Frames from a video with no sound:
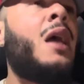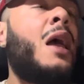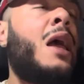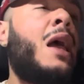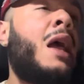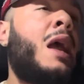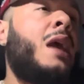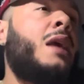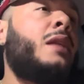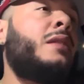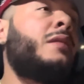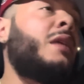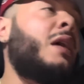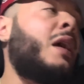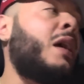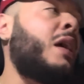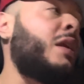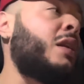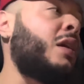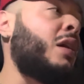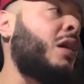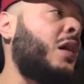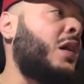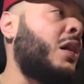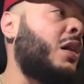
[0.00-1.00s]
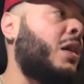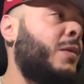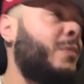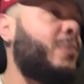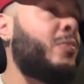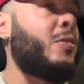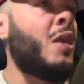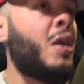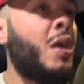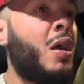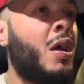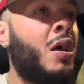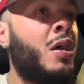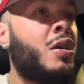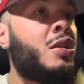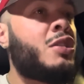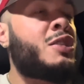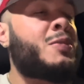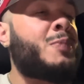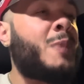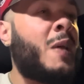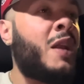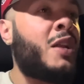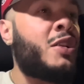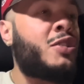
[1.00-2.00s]
And then
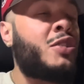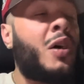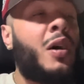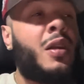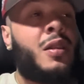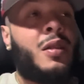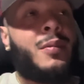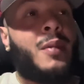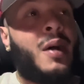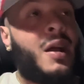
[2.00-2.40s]
Spanish Harlem,